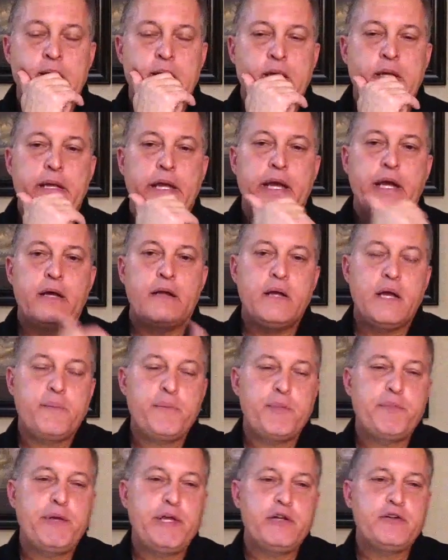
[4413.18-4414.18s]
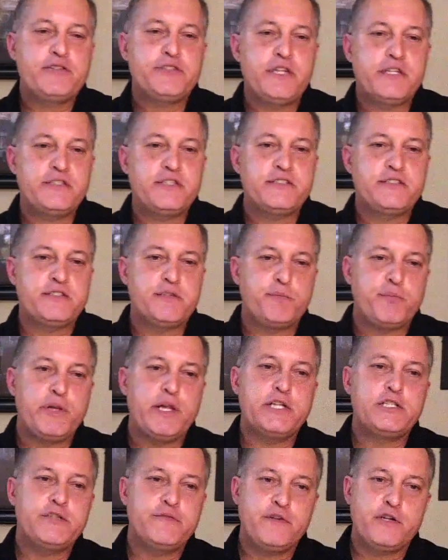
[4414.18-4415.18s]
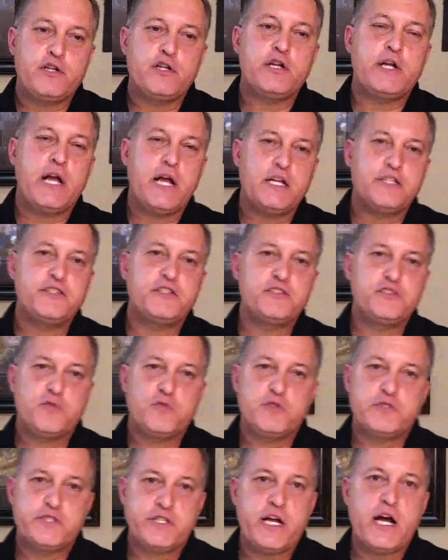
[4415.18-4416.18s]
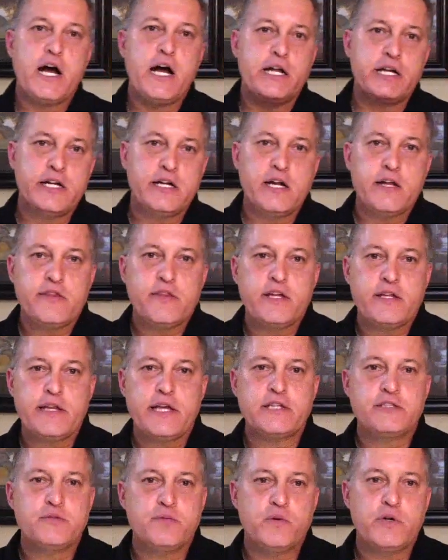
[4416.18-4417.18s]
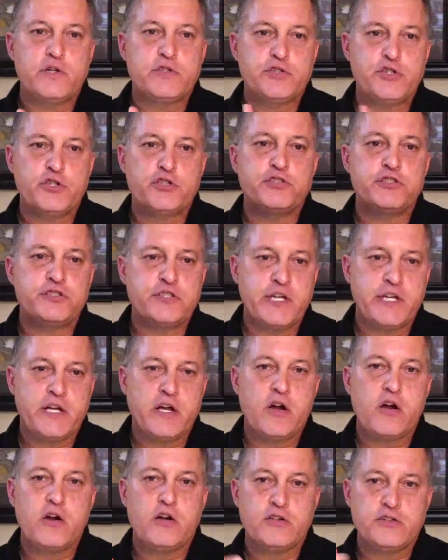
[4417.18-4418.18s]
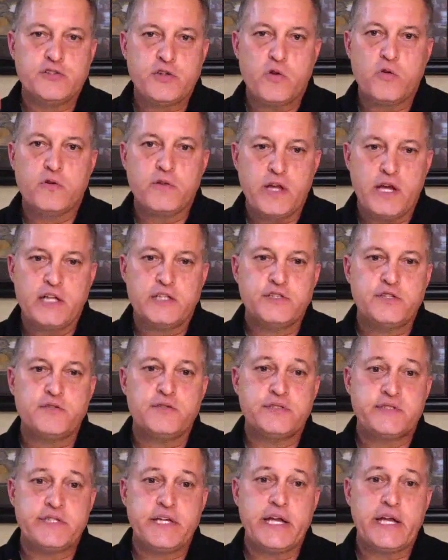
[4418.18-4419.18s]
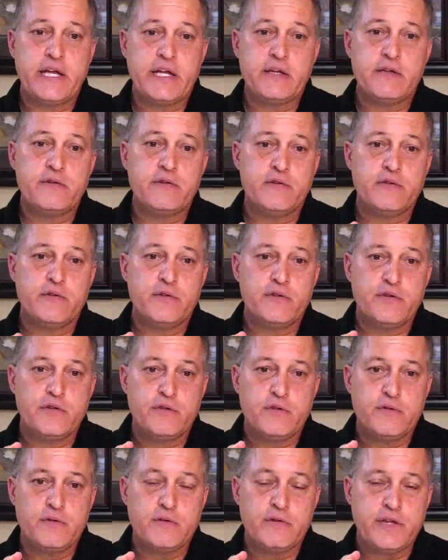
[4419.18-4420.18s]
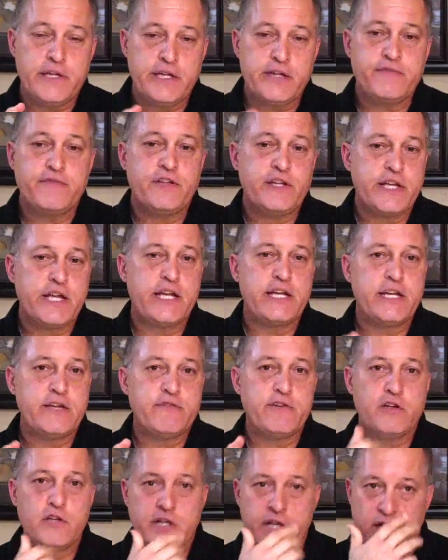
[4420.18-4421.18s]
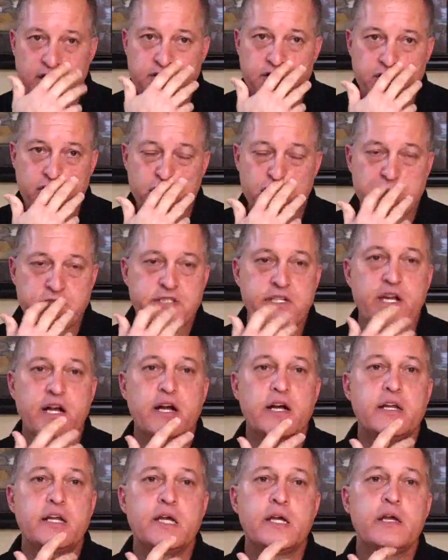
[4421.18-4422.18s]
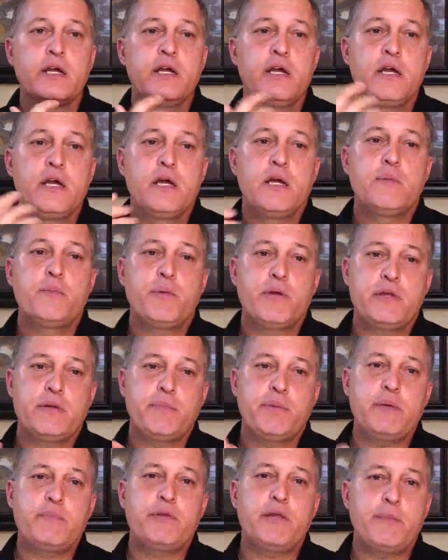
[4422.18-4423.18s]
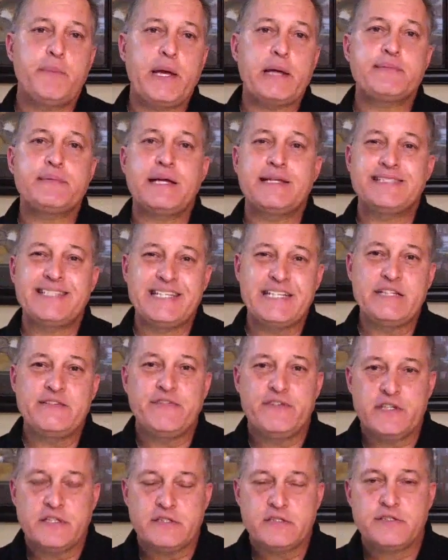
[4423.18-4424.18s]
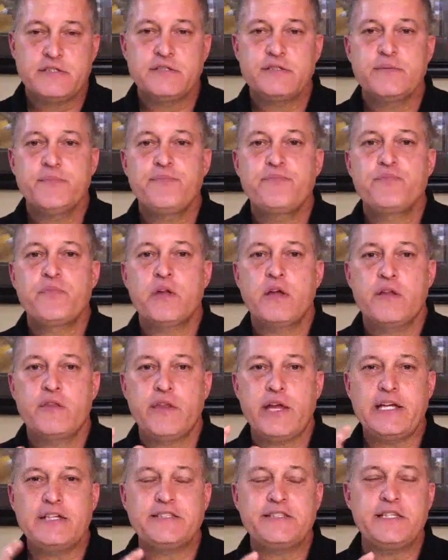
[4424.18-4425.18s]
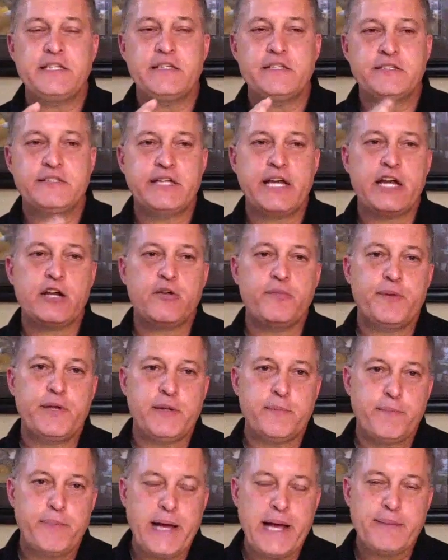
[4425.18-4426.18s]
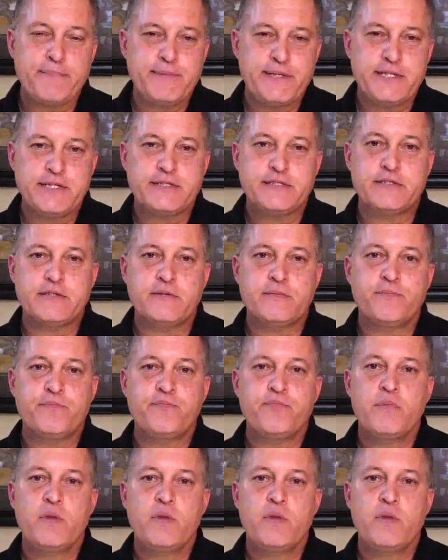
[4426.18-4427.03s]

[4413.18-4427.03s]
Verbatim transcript: Yeah, I mean, Peter says it's the pledge of a good conscience towards God, and I think that's where churches like ours hold on to and say the infant can not have a good conscience towards God, but the people that baptize infants, they see the sacrament of baptism